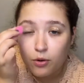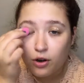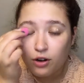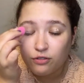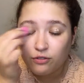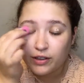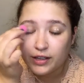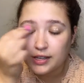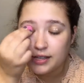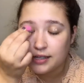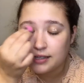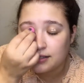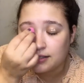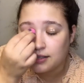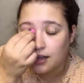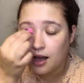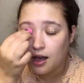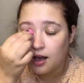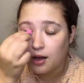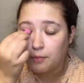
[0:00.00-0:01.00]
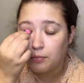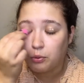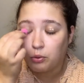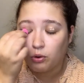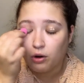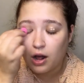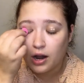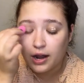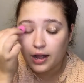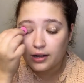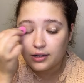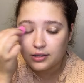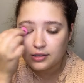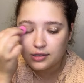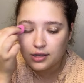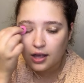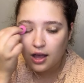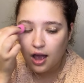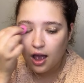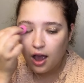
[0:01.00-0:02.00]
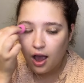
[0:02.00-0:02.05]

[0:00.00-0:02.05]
Morphe's products,